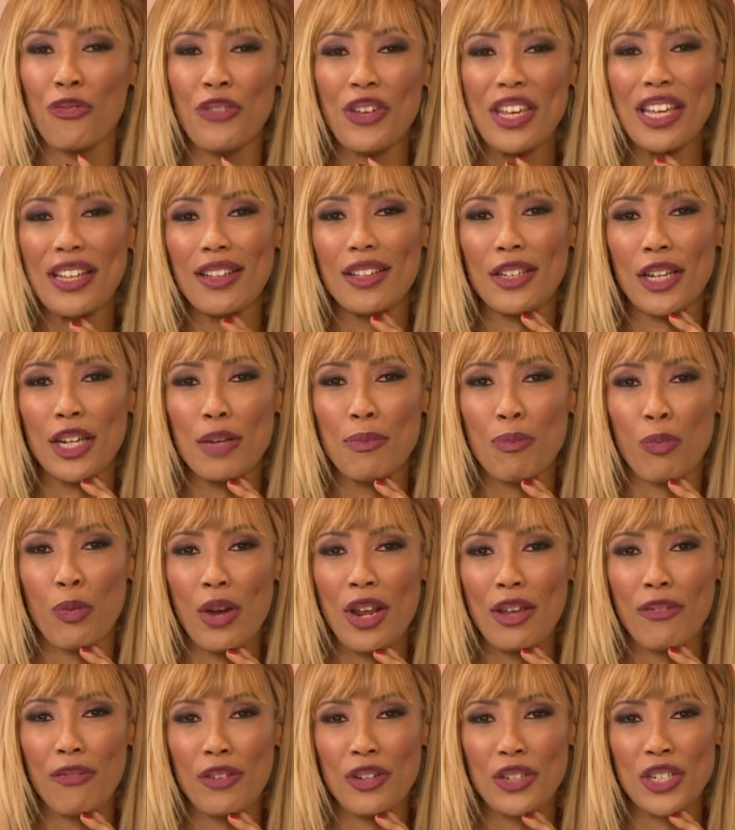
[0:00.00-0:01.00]
Feel
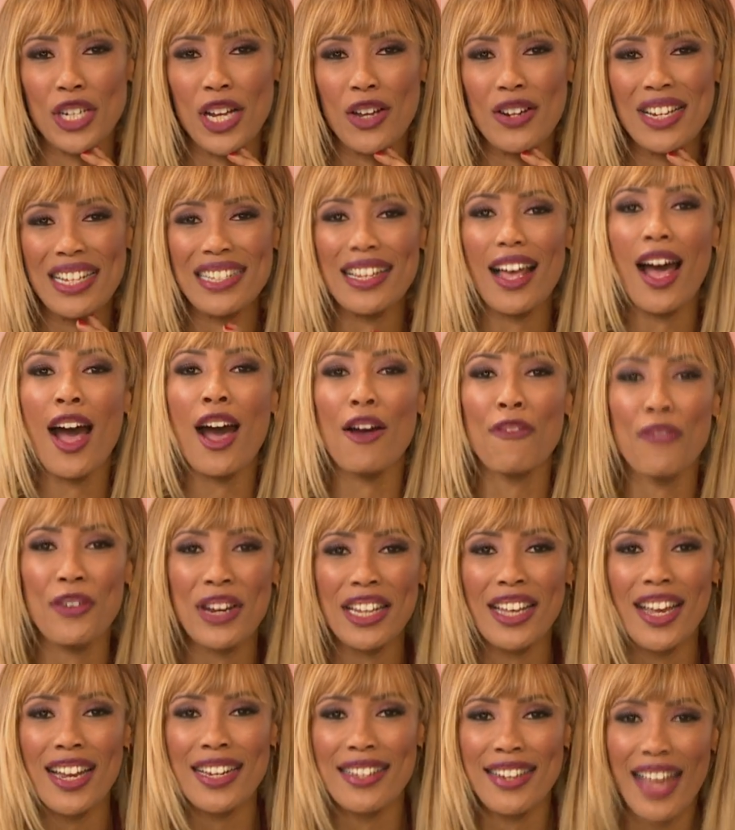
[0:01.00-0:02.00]
Good Breakfast Show. This
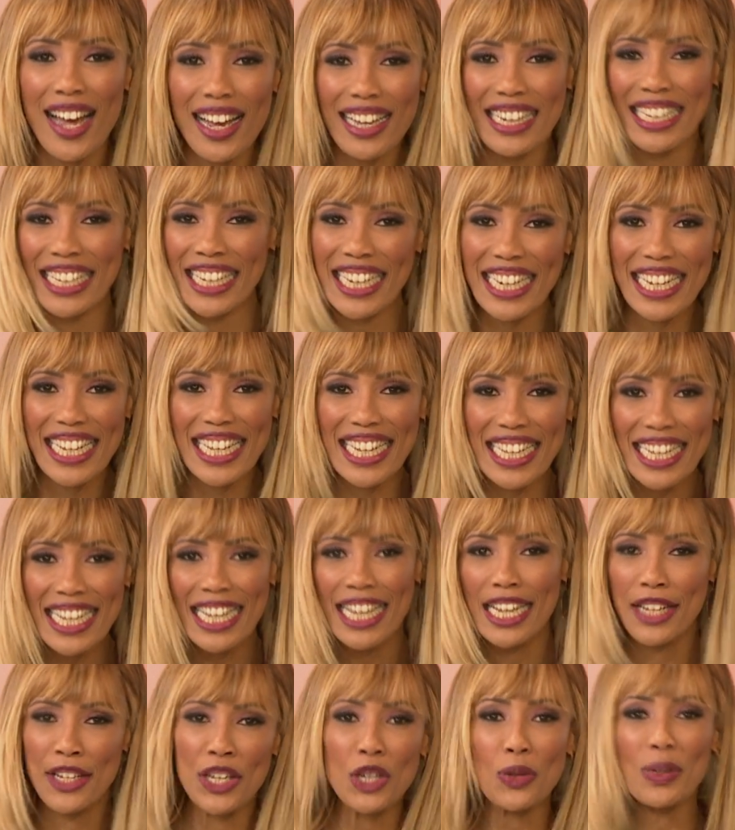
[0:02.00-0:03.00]
Africa Dag
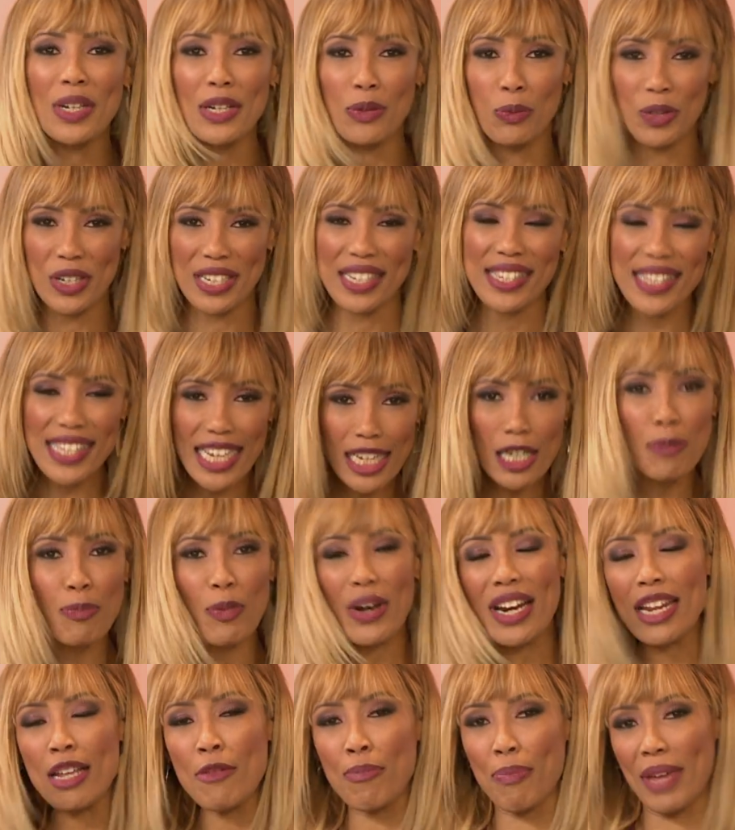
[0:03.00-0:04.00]
Jelle. Ewan, we're
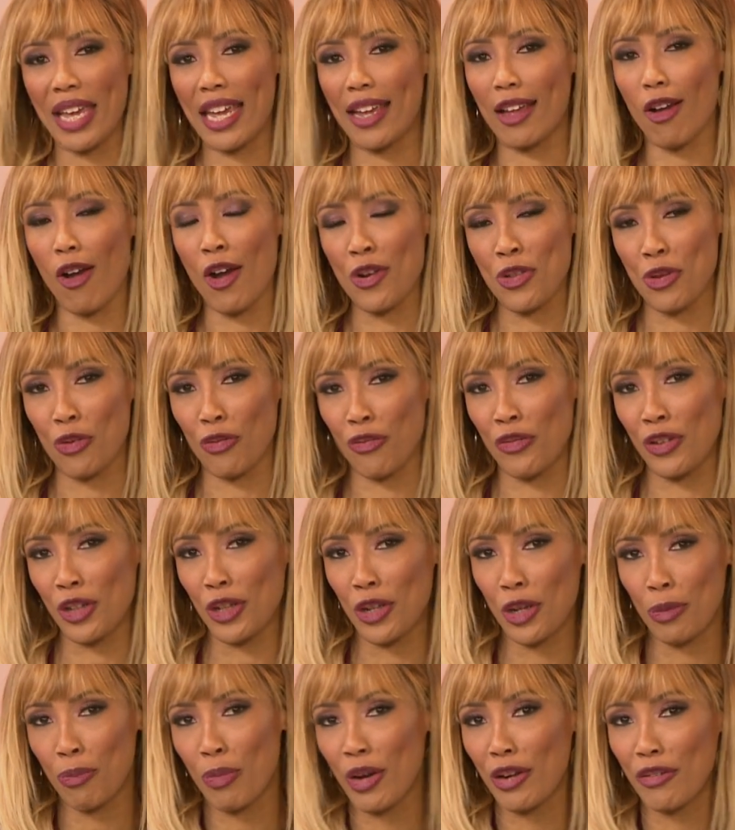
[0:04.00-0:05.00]
celebrating big on
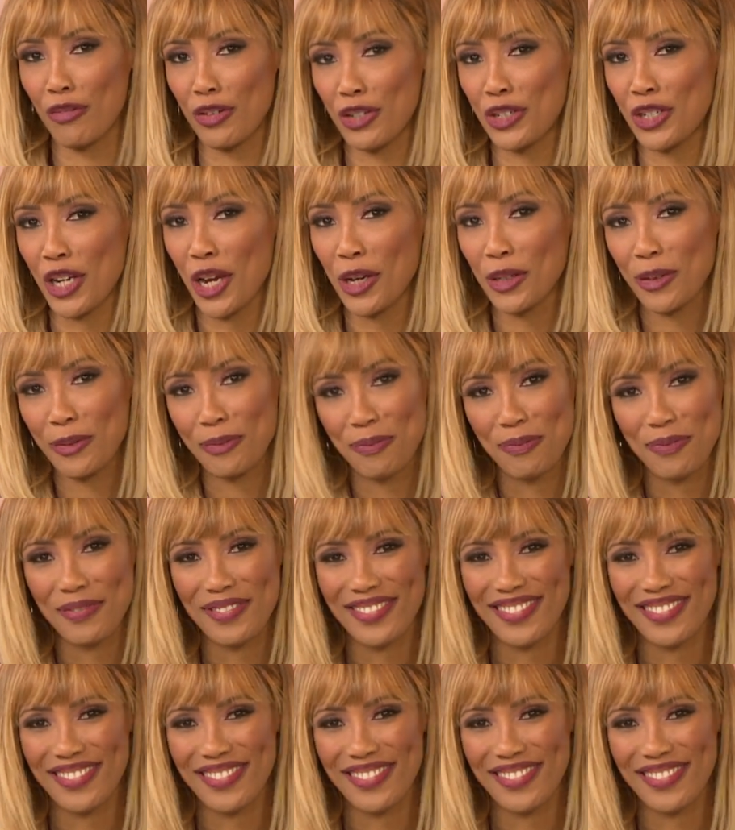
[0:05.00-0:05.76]
your Feel Good Breakfast Show.